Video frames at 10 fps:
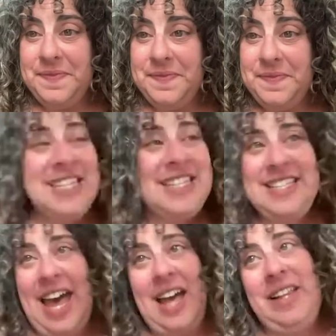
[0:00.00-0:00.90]
and this is
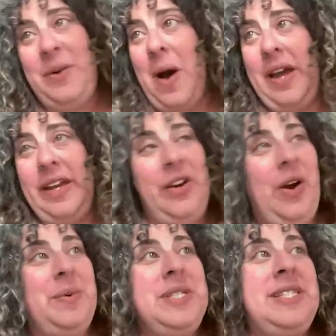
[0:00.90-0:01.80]
exactly why,
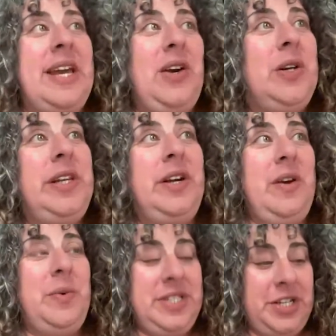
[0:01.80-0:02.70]
I was saying earlier
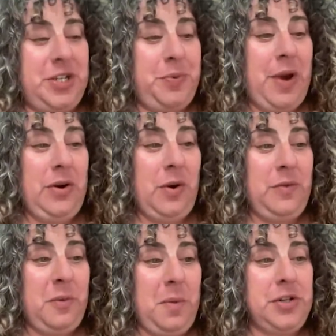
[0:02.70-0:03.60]
that we're such a proud home
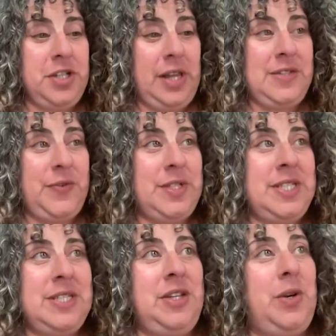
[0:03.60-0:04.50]
for marginalized
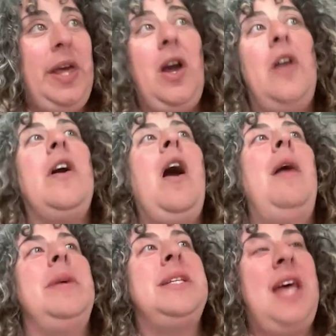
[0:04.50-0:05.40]
voices. Like on the
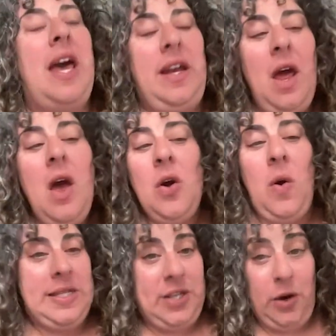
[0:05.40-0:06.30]
comic side,
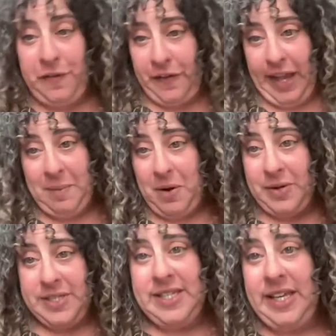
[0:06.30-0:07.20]
Kwanzaa
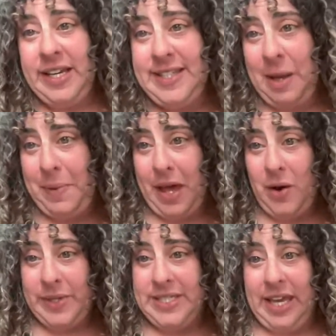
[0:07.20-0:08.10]
Ofayemo is the example I
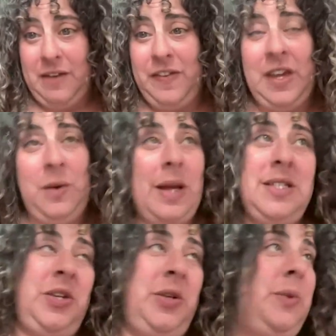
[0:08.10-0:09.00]
always give. He went
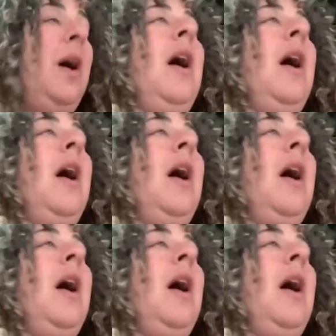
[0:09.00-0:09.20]
to